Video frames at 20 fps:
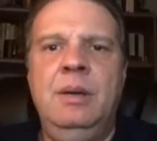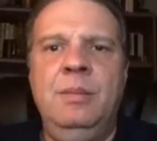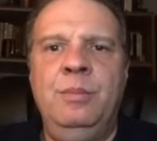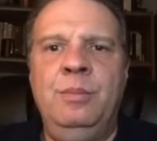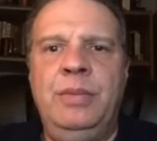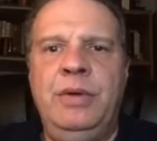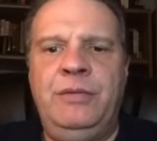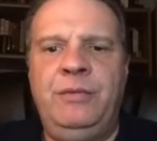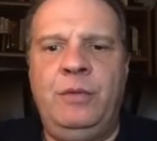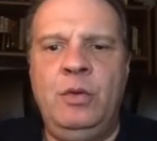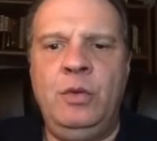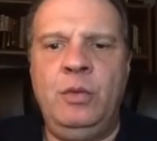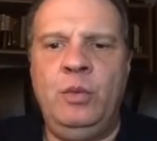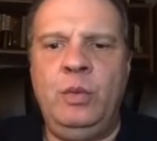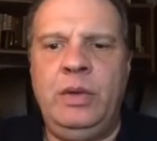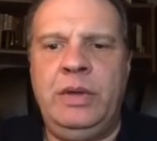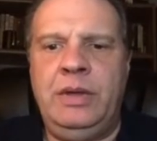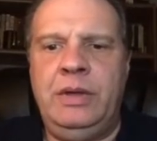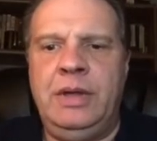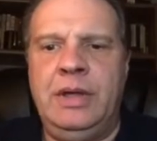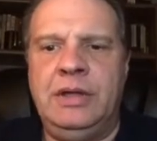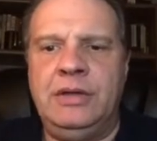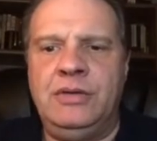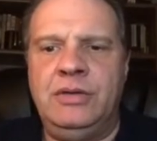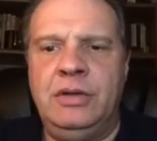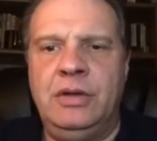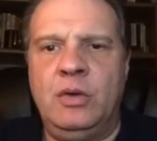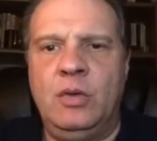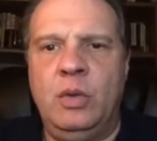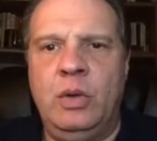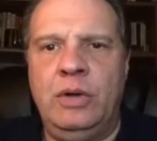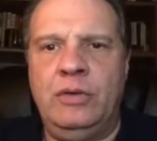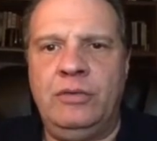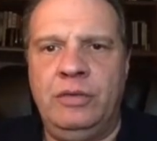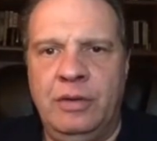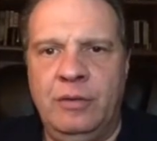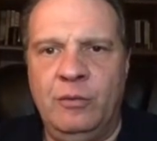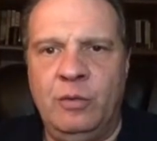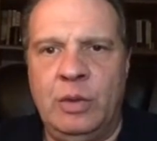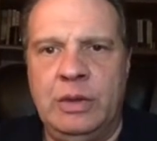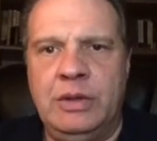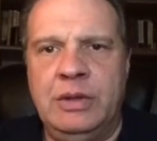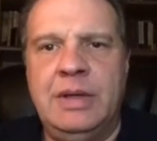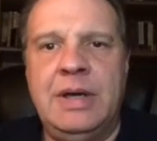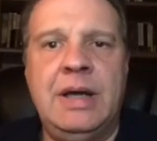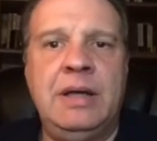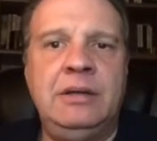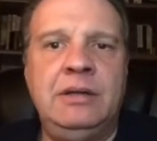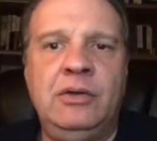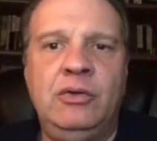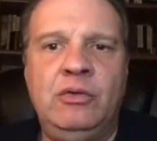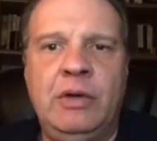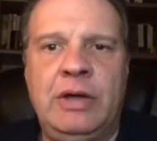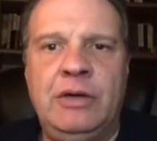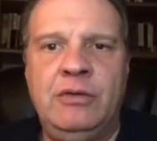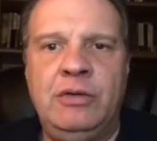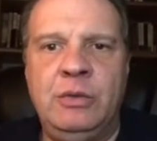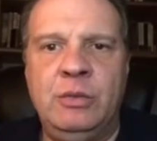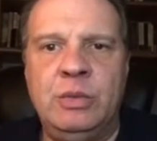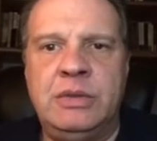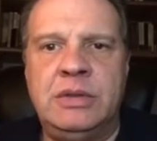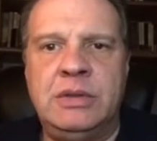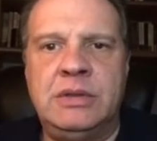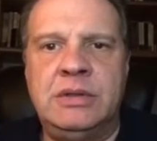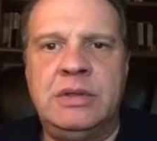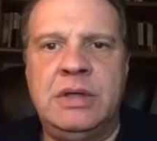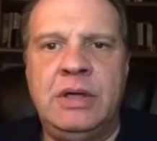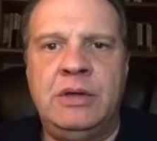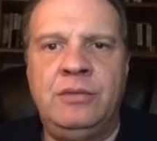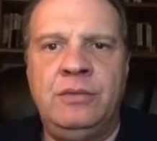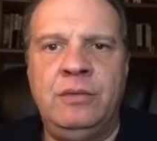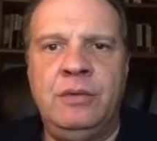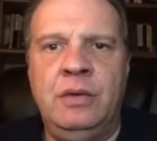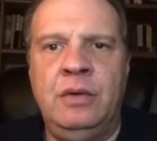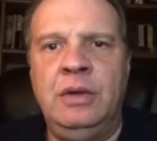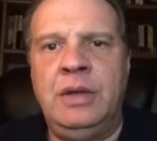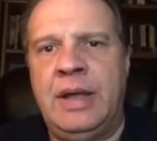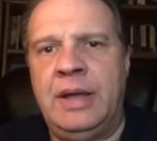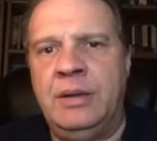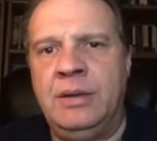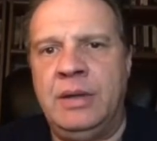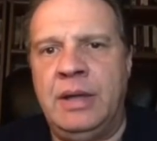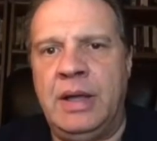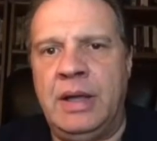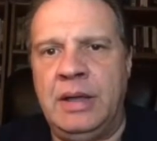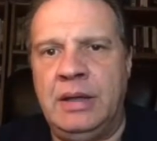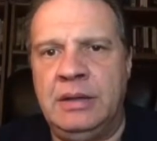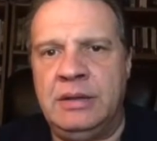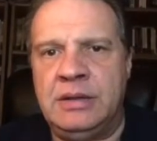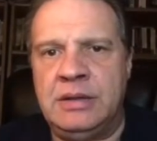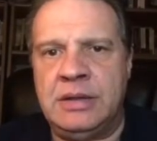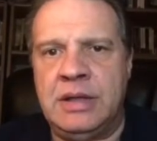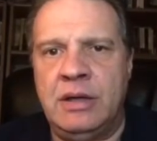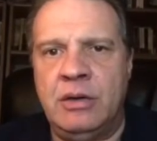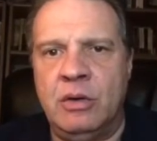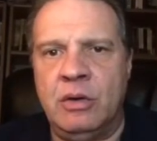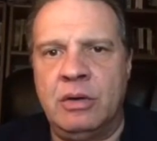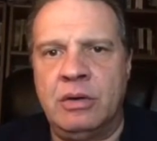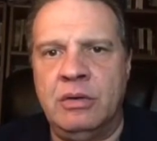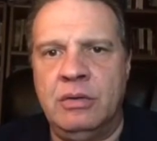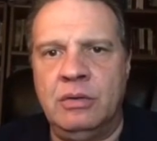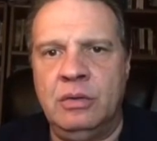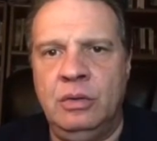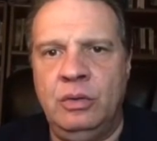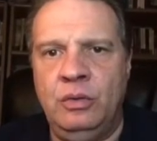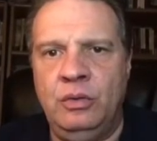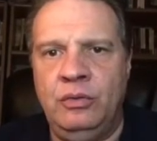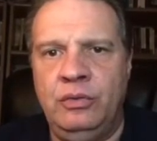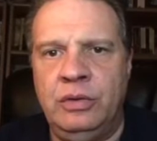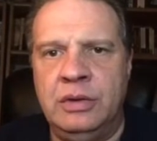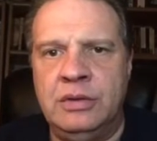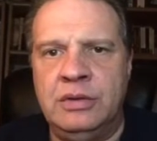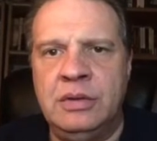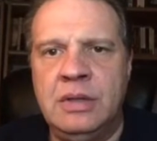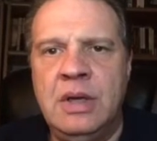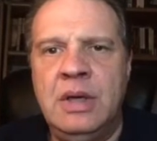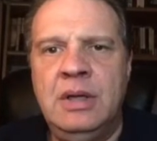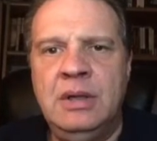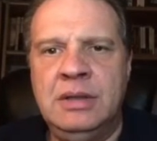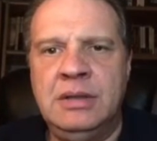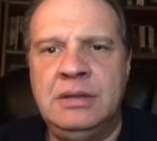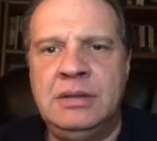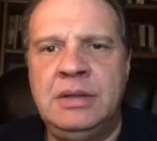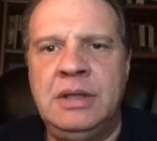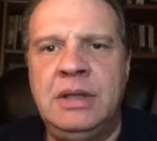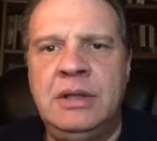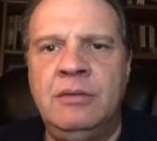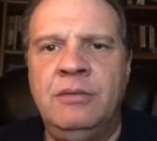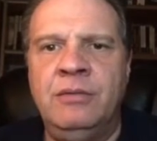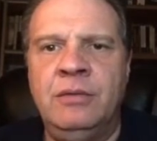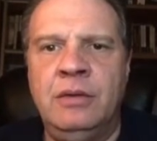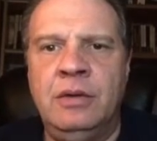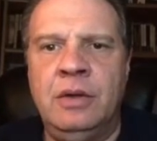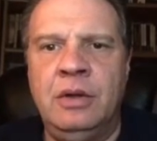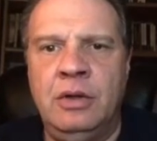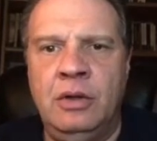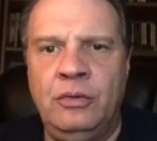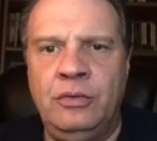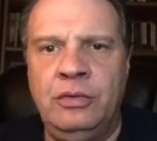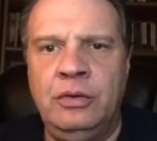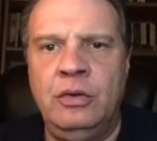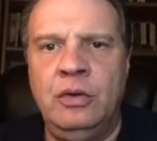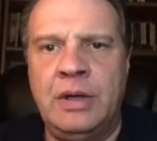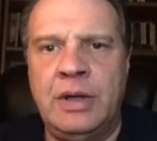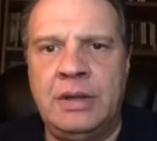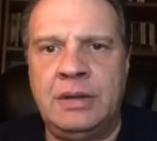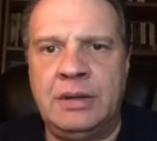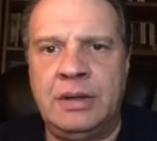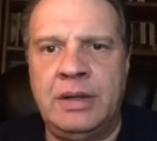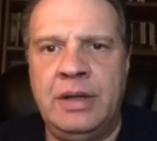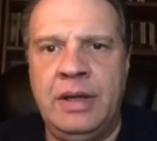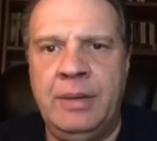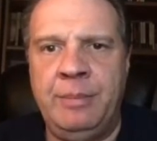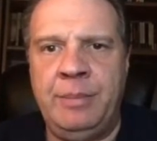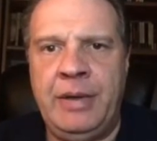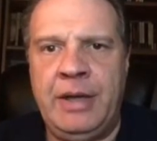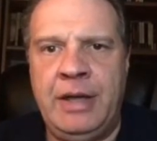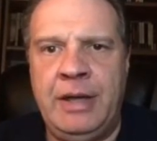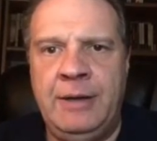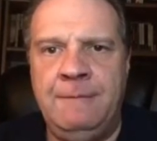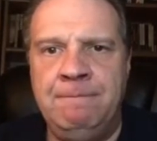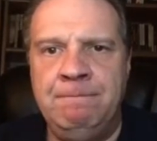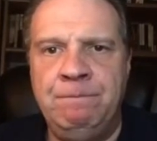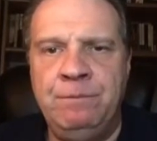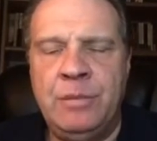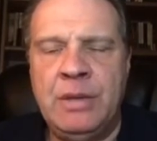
Before we answer the question of whether or not the strategy was successful and state our conclusions, let's take a closer look at the campaign.